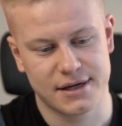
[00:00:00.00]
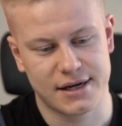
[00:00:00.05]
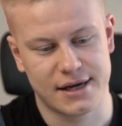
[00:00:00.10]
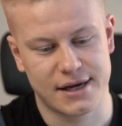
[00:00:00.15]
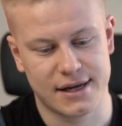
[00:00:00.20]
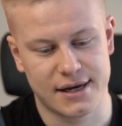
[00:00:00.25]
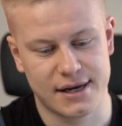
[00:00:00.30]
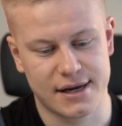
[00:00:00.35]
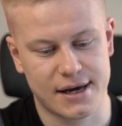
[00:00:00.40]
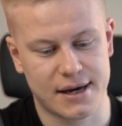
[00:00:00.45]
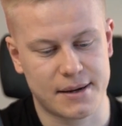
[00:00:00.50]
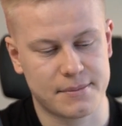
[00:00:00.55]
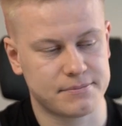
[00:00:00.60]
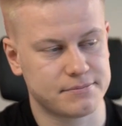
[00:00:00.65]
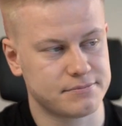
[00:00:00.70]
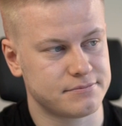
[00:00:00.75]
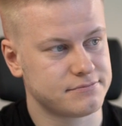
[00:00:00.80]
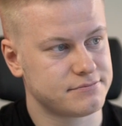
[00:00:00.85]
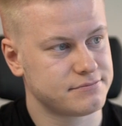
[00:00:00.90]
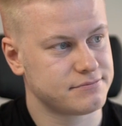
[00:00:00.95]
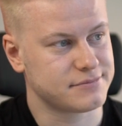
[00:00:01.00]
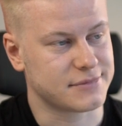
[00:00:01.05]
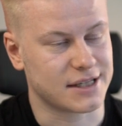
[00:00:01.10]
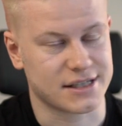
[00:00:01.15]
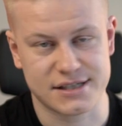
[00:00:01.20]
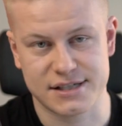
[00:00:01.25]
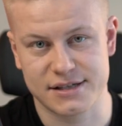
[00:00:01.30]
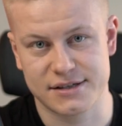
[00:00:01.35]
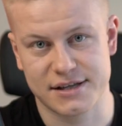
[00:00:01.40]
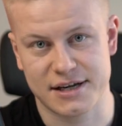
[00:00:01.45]
And uh, I'll
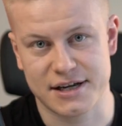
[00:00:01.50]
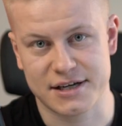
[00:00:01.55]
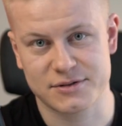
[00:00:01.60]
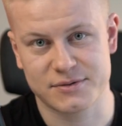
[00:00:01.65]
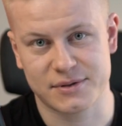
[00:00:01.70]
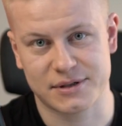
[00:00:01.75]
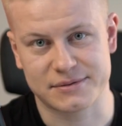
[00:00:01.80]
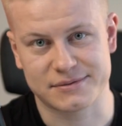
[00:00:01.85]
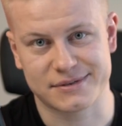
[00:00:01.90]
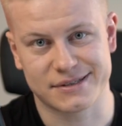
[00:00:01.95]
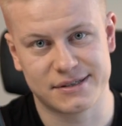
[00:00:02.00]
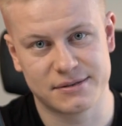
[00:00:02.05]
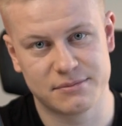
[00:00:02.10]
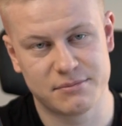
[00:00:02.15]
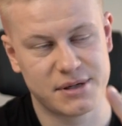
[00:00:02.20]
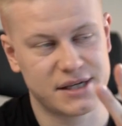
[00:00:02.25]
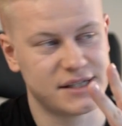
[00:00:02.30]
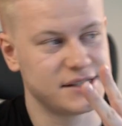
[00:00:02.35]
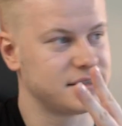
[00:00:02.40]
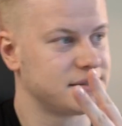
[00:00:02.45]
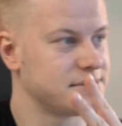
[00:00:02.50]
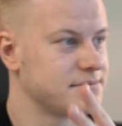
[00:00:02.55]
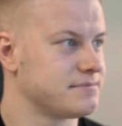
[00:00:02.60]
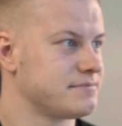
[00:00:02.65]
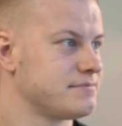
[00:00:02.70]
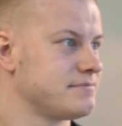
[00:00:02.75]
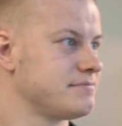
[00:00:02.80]
see you in the next one. Peace.